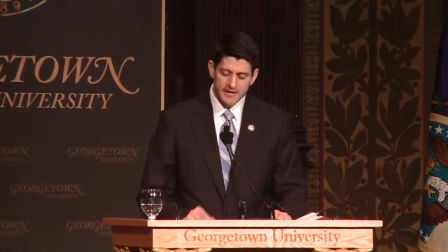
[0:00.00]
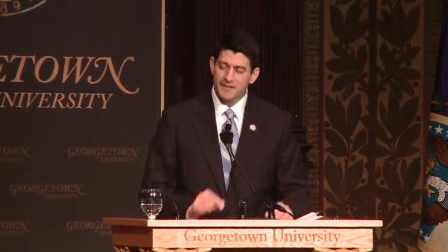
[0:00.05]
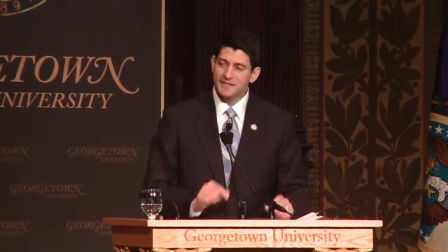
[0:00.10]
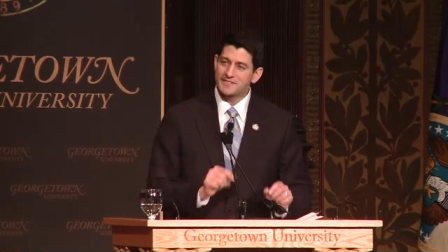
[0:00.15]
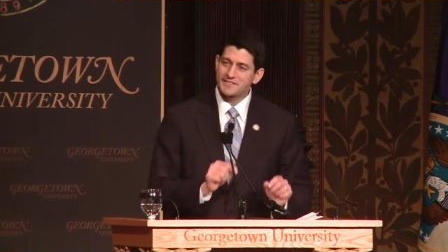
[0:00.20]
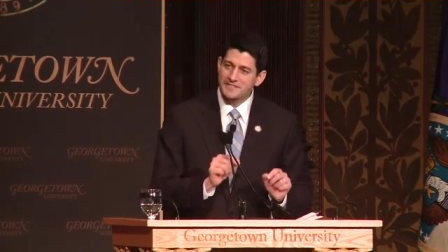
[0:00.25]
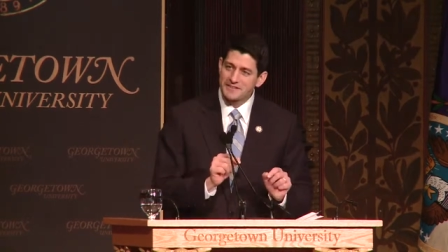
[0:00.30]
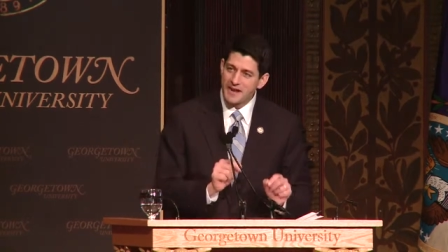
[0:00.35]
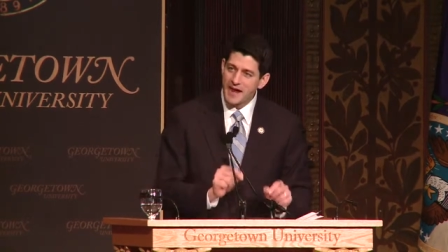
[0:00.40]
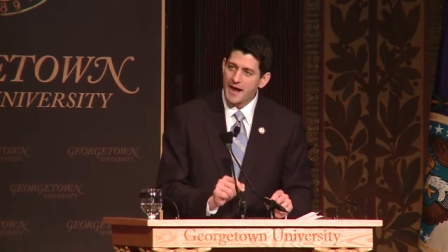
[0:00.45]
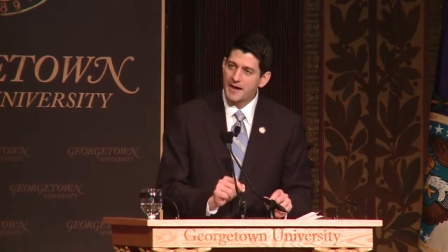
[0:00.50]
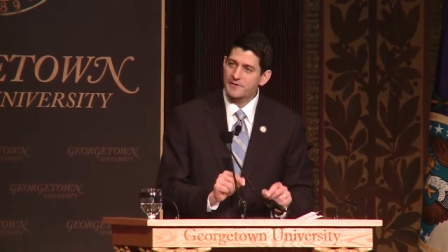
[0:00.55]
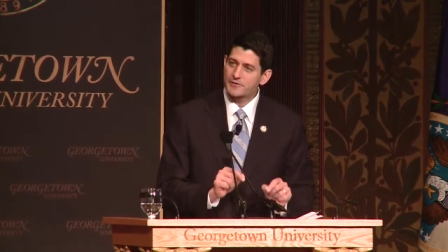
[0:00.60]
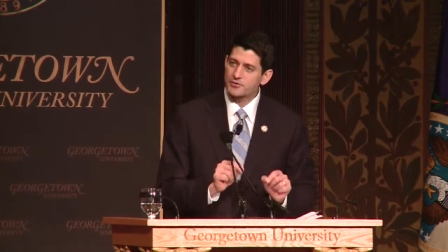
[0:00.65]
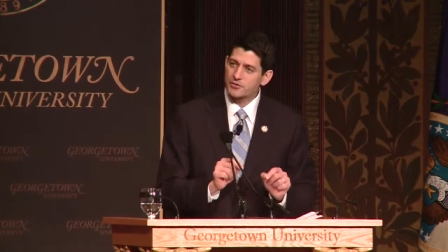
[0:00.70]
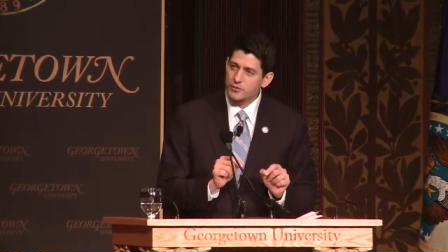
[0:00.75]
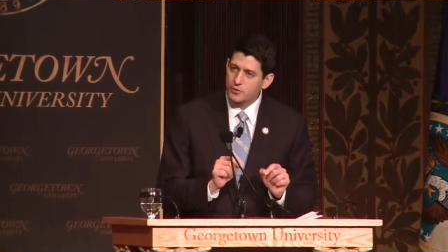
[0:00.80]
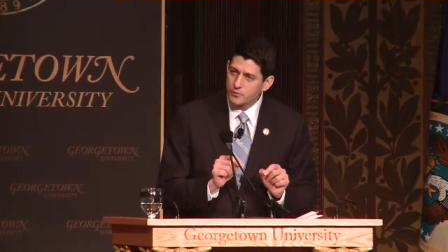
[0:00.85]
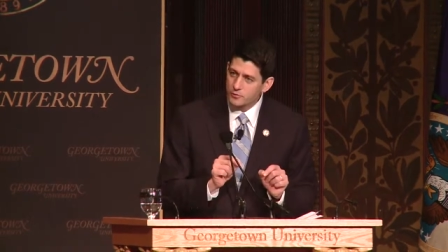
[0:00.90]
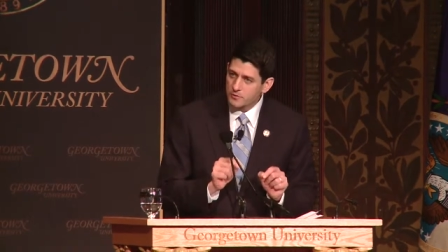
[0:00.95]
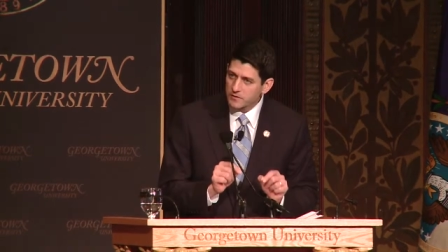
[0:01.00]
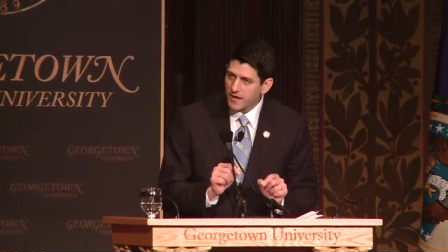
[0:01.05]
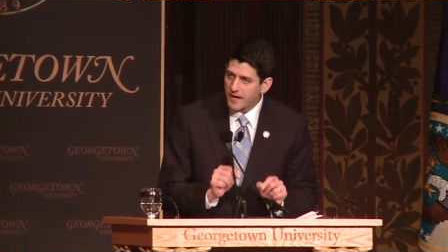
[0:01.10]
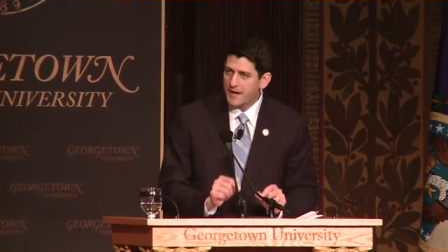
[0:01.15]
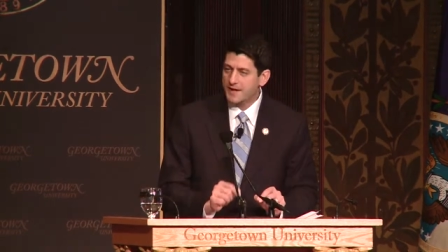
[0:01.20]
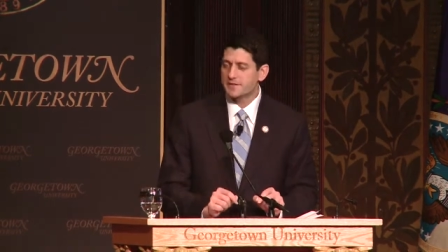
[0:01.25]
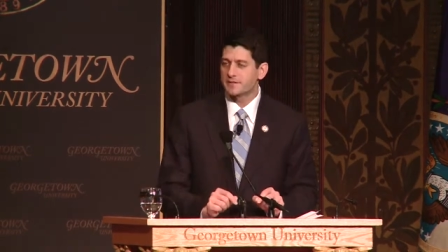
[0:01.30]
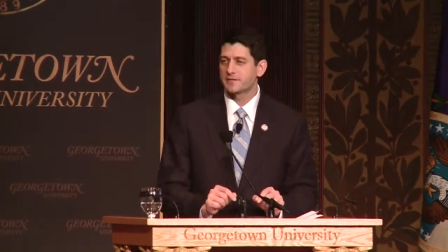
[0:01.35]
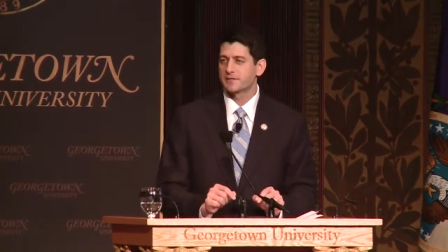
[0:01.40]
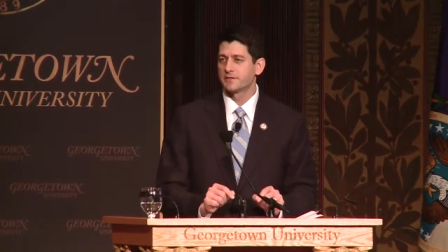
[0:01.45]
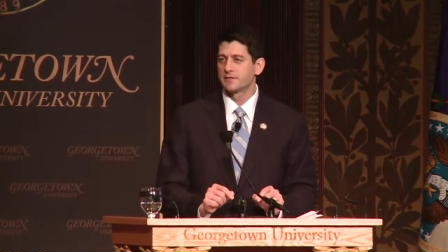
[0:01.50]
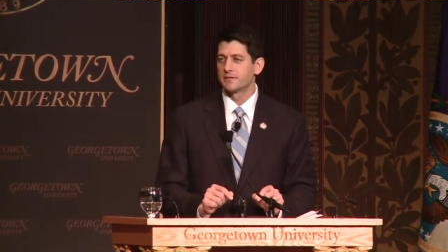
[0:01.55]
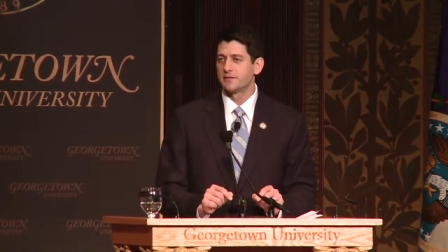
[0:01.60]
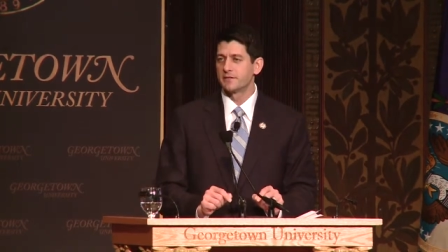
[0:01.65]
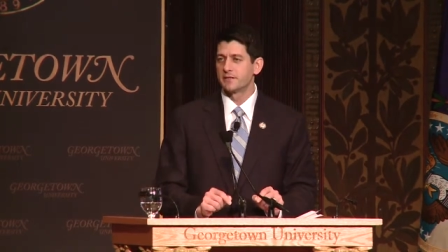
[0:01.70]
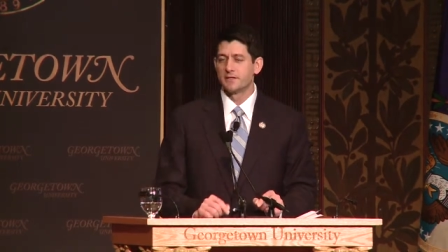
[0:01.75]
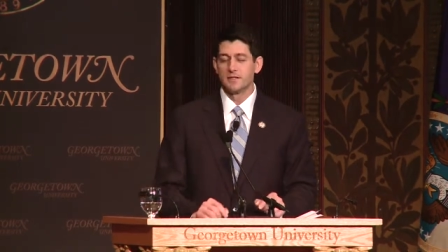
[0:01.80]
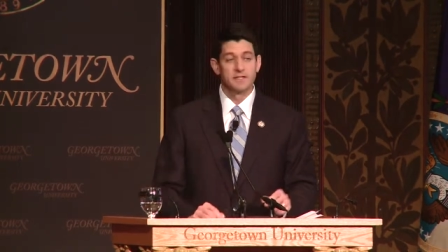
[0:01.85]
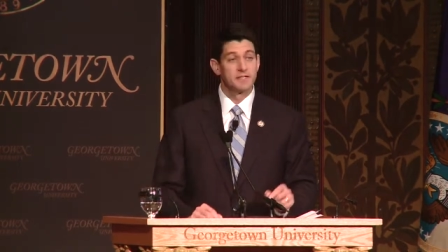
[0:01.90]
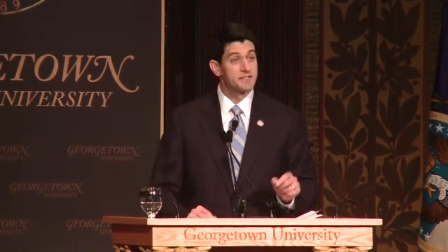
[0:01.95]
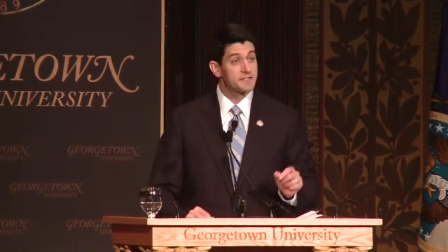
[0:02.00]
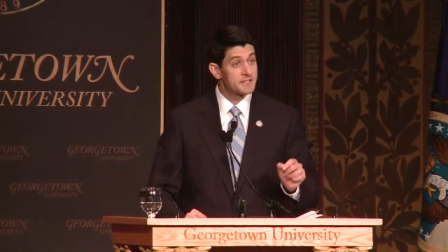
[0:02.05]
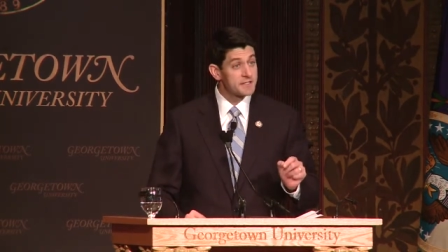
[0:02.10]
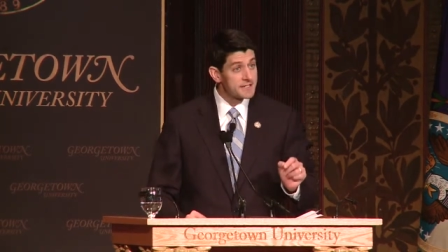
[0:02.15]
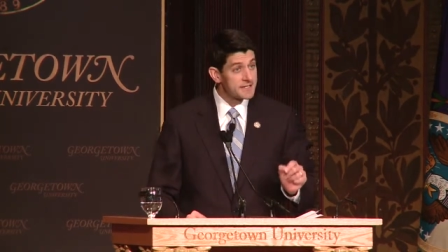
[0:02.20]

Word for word: It is not too late to